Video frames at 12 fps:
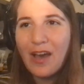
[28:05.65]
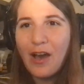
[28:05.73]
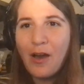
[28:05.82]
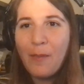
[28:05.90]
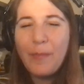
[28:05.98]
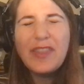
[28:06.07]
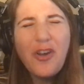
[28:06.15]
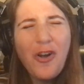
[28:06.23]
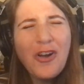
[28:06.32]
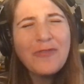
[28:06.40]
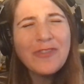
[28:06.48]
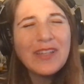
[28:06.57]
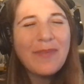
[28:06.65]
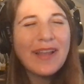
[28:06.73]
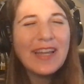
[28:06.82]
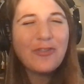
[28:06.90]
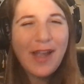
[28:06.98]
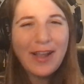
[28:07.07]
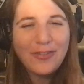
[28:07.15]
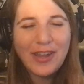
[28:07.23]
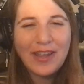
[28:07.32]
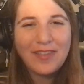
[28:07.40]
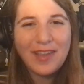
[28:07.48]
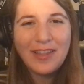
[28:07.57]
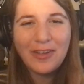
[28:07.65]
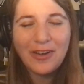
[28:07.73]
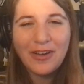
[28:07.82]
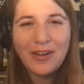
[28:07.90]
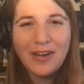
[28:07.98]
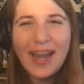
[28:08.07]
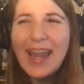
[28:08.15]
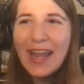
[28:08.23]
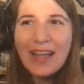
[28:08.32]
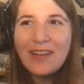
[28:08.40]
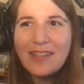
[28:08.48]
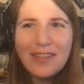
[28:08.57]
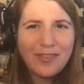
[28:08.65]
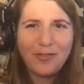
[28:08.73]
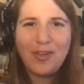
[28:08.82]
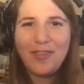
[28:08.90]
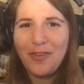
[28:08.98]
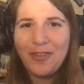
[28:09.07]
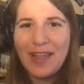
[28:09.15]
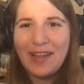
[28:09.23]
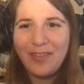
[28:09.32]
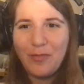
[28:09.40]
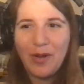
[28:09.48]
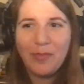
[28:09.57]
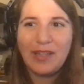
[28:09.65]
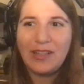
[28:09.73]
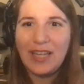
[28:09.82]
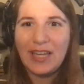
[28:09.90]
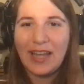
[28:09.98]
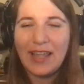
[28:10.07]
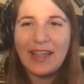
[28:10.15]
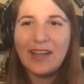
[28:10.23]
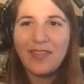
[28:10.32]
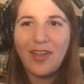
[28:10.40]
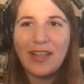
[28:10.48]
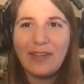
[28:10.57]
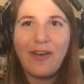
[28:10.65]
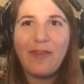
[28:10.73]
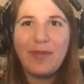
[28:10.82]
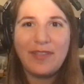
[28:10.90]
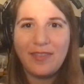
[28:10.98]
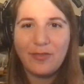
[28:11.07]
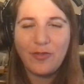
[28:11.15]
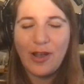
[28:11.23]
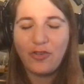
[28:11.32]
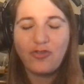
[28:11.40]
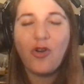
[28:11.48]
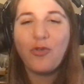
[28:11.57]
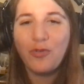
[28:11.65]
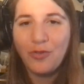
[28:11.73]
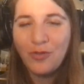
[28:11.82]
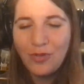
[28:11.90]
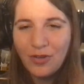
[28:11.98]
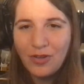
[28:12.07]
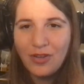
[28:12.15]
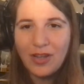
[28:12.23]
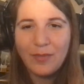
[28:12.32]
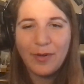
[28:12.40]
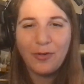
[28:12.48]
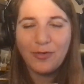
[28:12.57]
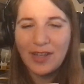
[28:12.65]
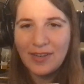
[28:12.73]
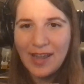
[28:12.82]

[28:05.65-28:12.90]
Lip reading: But there aren't really many trash cans either. And the streets are like superbly clean. I think I saw like 5 pieces of trash total in my whole 10